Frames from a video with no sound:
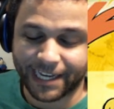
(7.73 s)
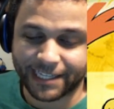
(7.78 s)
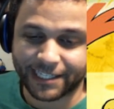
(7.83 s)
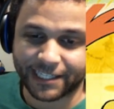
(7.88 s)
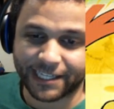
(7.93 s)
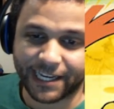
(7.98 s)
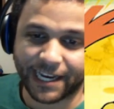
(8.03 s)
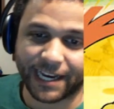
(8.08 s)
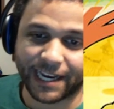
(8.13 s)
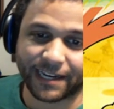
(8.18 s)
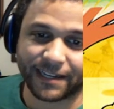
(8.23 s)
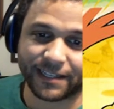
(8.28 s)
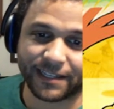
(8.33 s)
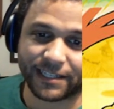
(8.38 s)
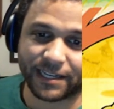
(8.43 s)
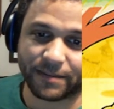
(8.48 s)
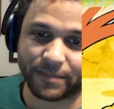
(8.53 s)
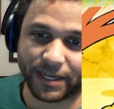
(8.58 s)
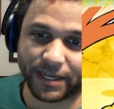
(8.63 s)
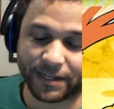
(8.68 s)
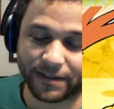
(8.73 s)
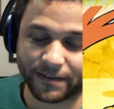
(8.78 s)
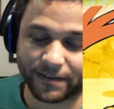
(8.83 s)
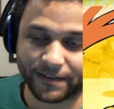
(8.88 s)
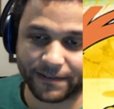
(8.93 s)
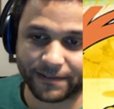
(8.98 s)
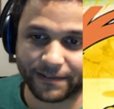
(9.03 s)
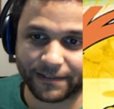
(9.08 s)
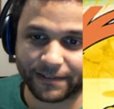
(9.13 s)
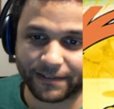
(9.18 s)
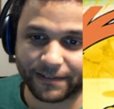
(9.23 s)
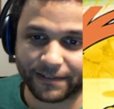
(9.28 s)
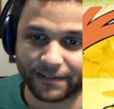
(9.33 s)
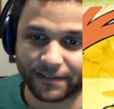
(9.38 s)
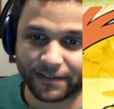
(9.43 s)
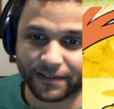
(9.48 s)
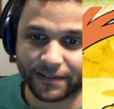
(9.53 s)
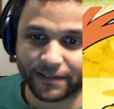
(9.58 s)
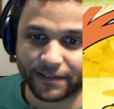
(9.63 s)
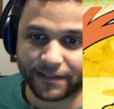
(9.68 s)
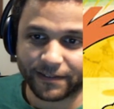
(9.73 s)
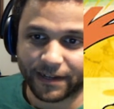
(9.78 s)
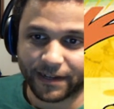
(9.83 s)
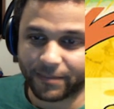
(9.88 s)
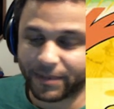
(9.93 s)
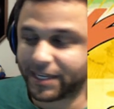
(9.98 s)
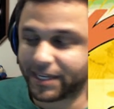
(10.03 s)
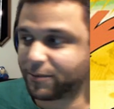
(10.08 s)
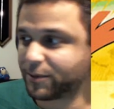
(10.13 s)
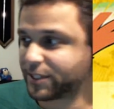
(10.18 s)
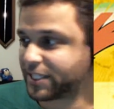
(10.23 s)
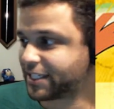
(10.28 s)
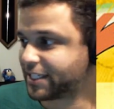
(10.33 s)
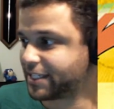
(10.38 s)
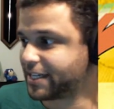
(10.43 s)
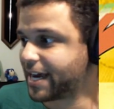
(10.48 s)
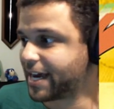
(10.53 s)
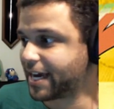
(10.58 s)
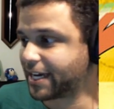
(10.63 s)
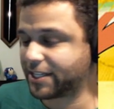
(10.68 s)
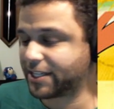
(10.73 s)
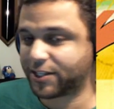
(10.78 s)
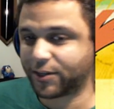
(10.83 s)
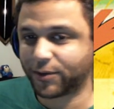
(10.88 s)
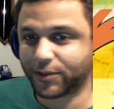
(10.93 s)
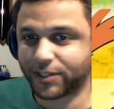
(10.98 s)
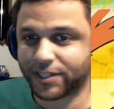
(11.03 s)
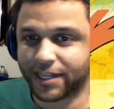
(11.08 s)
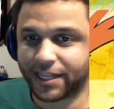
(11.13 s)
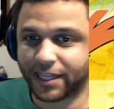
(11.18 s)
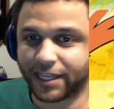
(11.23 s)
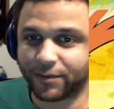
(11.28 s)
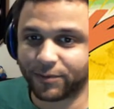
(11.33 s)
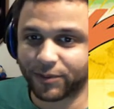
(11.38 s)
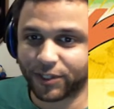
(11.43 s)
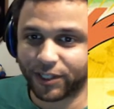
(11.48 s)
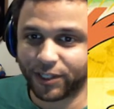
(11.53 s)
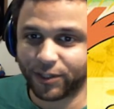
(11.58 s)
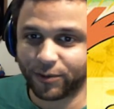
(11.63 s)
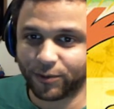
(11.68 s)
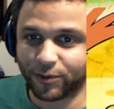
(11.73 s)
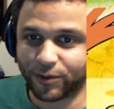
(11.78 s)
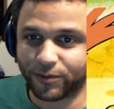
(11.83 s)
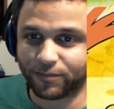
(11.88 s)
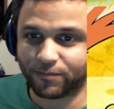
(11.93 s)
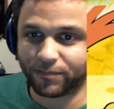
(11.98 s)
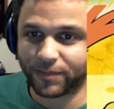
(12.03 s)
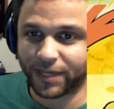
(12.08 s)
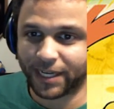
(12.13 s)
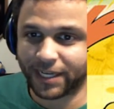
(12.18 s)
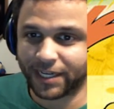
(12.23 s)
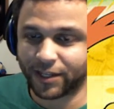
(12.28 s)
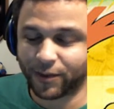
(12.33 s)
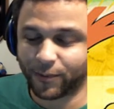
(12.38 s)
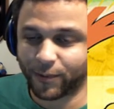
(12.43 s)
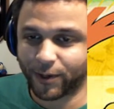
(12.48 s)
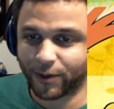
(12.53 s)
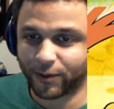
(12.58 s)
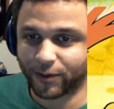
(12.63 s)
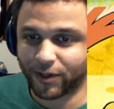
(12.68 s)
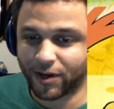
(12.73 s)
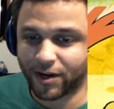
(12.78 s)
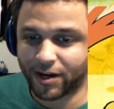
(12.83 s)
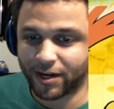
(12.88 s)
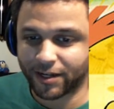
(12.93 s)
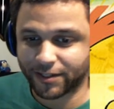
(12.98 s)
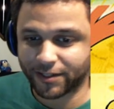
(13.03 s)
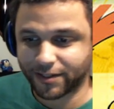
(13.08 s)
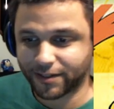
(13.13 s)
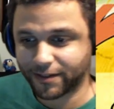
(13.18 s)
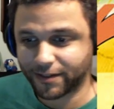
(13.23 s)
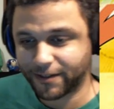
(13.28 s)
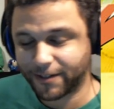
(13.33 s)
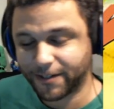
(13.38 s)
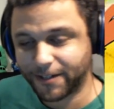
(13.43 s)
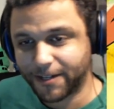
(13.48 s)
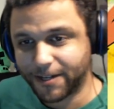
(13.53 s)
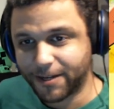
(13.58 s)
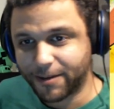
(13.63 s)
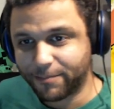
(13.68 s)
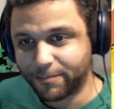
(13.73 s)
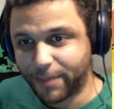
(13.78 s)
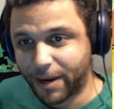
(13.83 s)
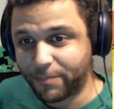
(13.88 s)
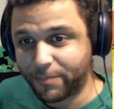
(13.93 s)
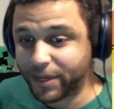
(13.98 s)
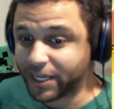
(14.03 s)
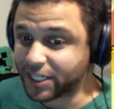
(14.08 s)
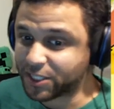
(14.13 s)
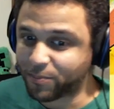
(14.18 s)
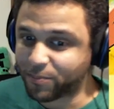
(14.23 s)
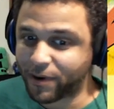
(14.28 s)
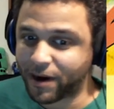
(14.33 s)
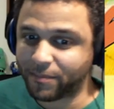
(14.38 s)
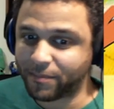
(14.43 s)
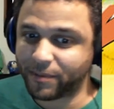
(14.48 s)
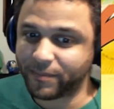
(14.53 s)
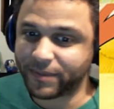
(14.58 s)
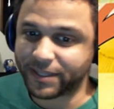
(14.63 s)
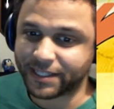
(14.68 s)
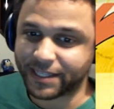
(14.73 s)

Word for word: X attack. That's not bad. I mean, it was Snack, so it's not like it was a huge end of the world loss. Yeah. My biggest problem yeah.